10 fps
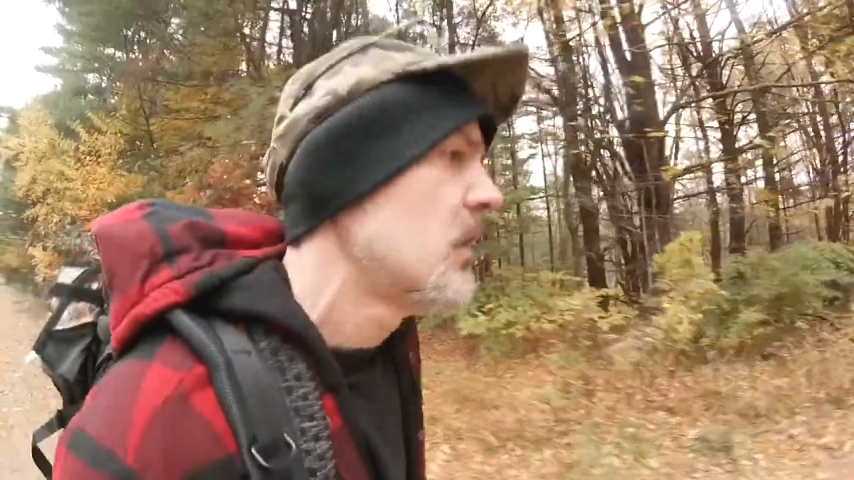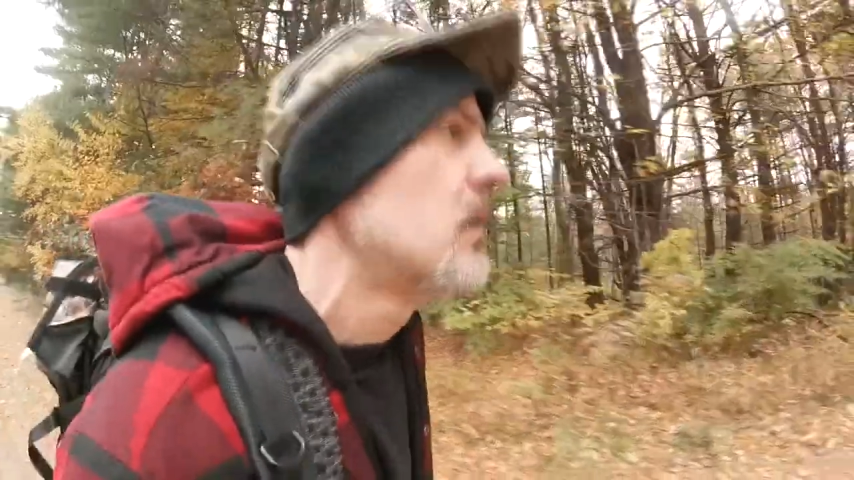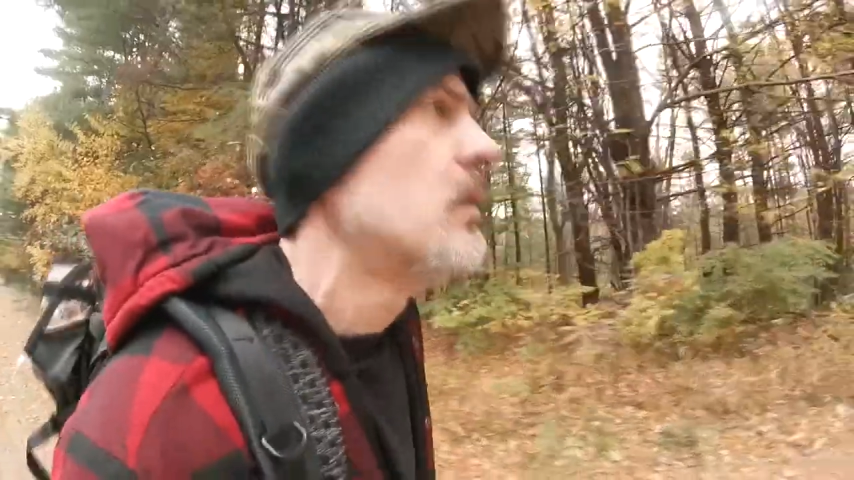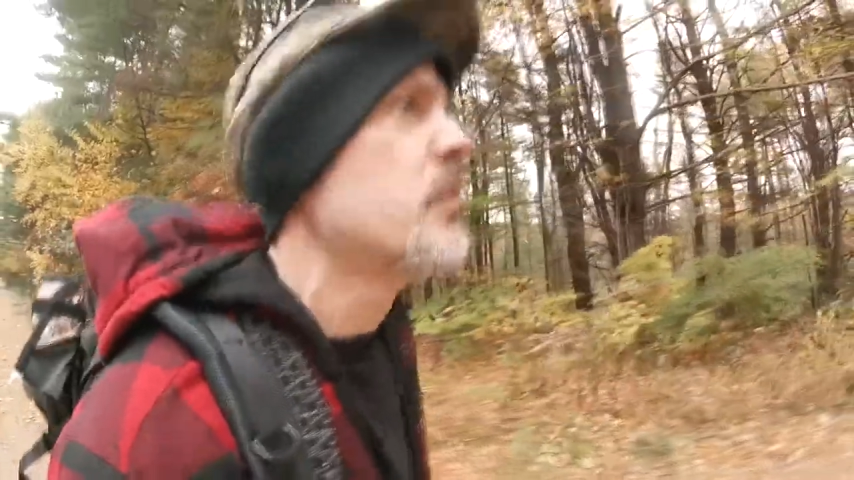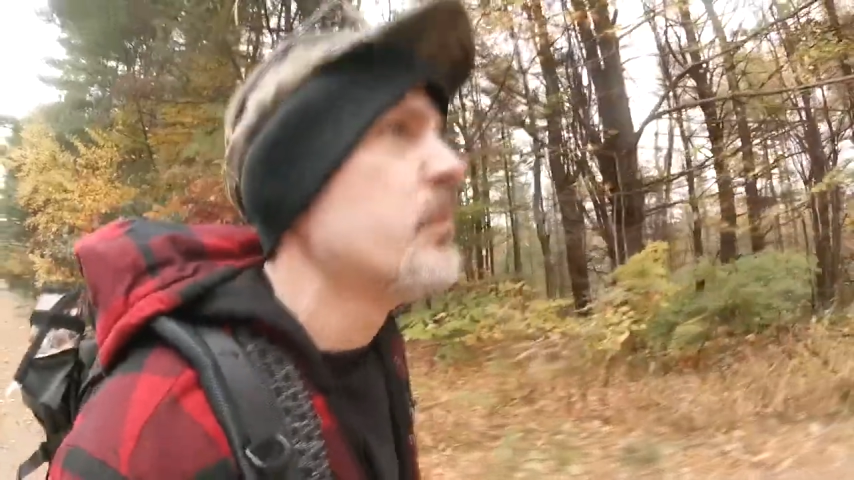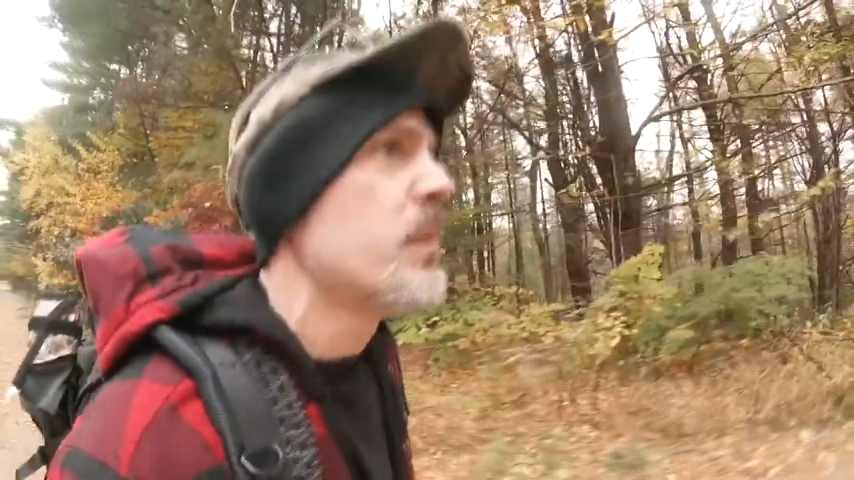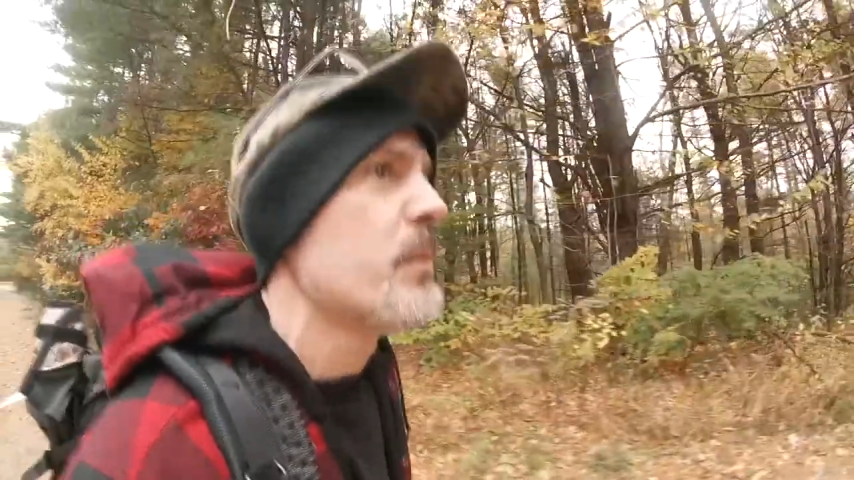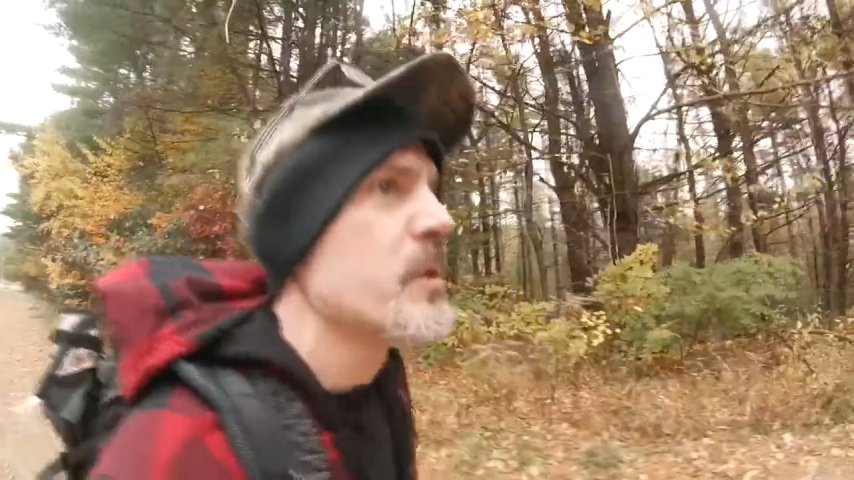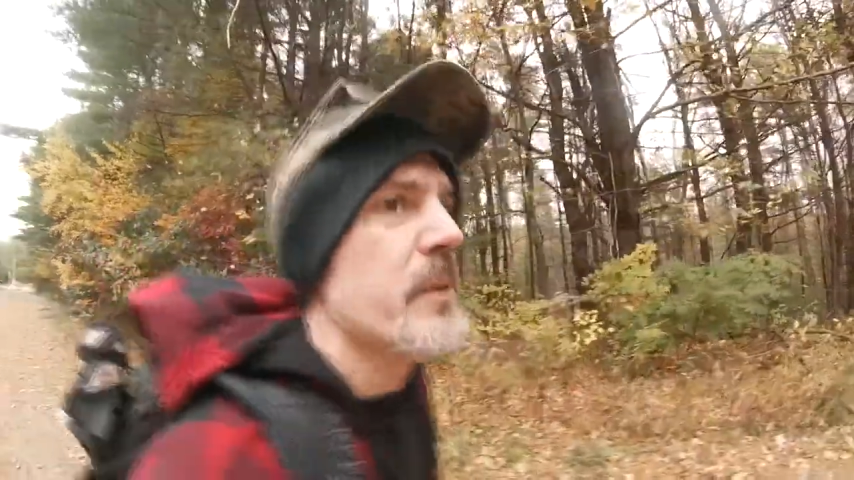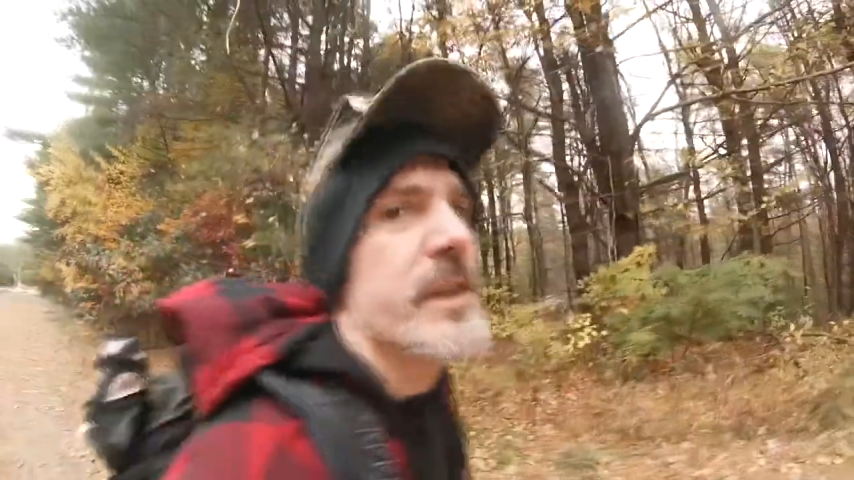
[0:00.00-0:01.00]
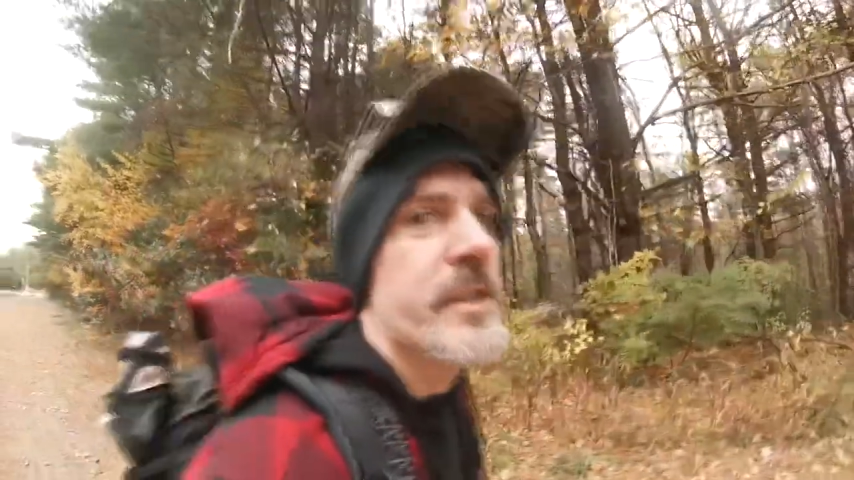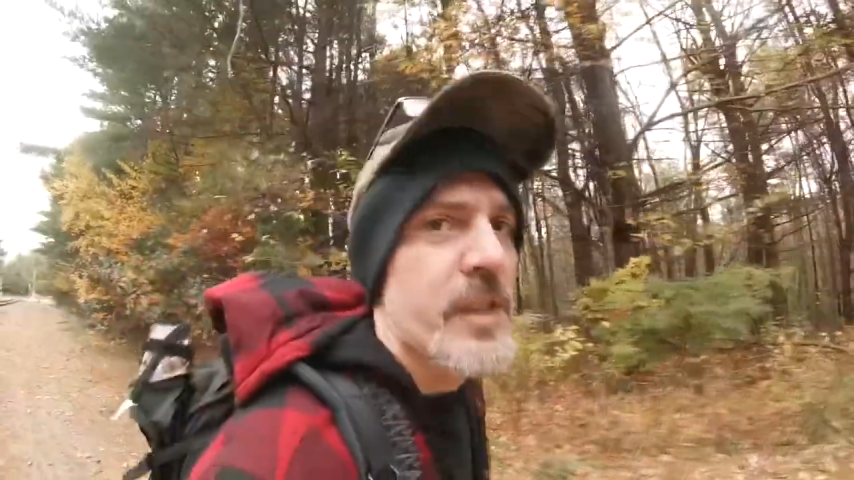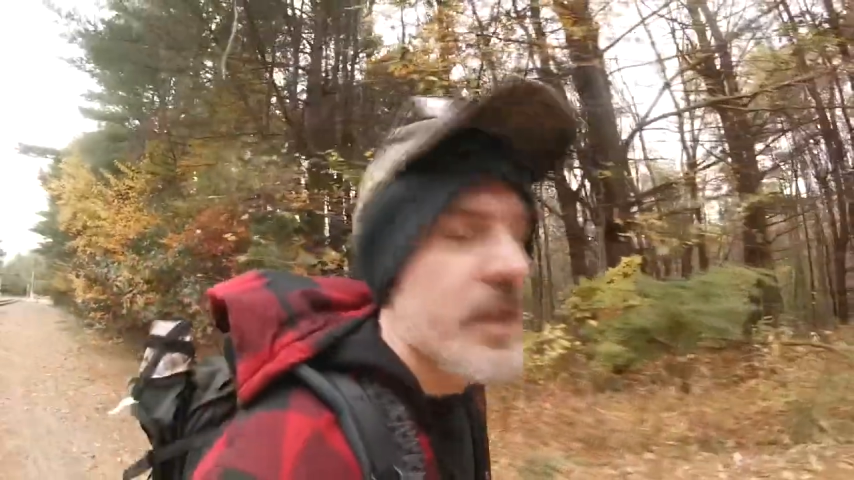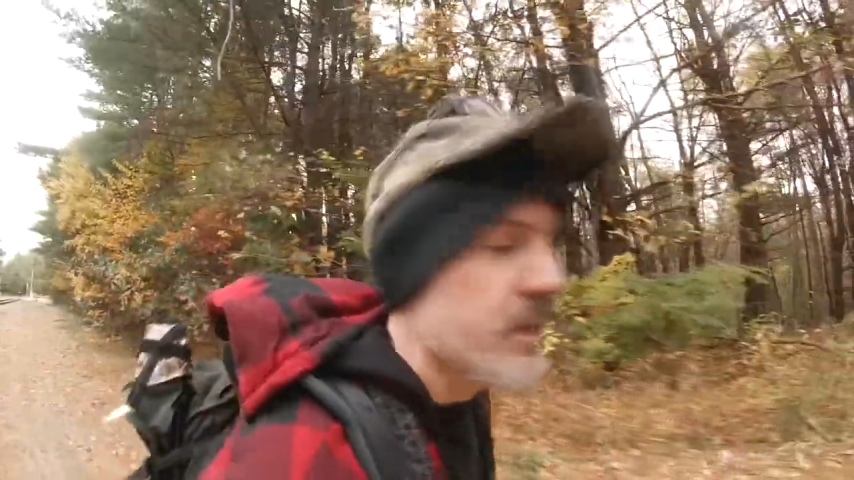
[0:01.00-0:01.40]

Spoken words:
It's pretty much my exciting